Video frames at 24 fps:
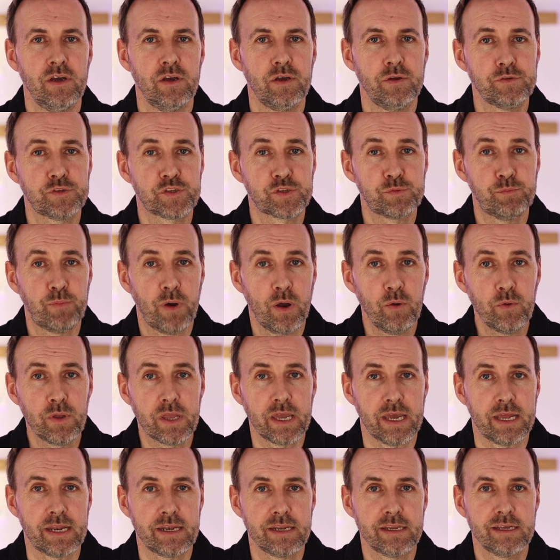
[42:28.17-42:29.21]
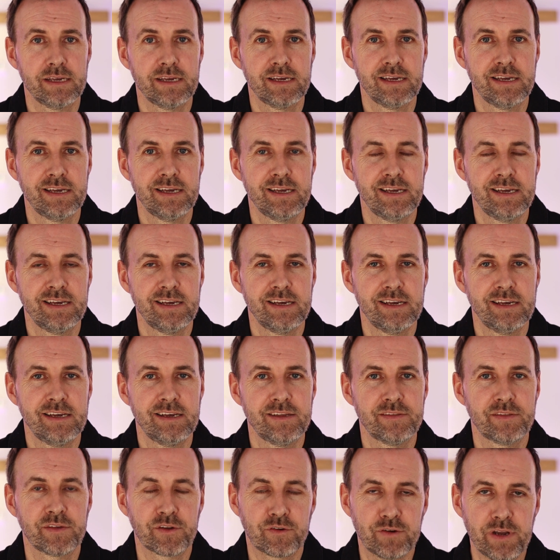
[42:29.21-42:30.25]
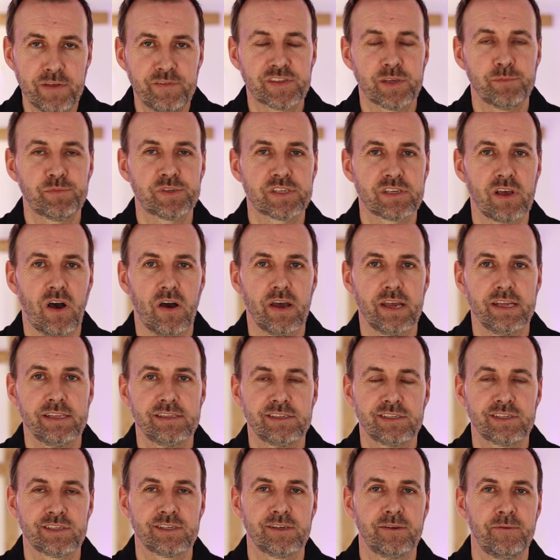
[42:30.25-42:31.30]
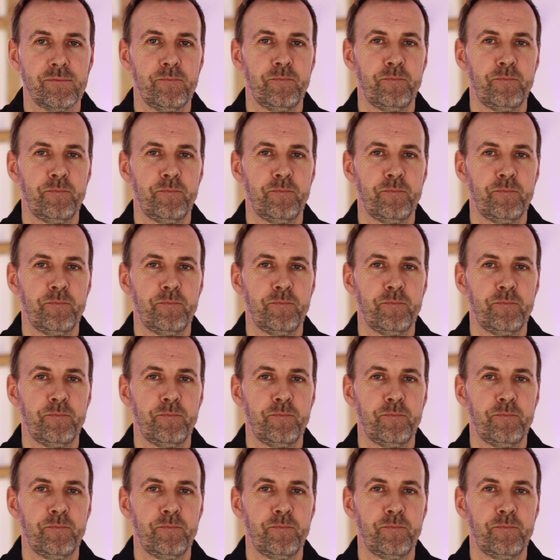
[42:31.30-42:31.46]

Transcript: who spoke it, the grief subsides.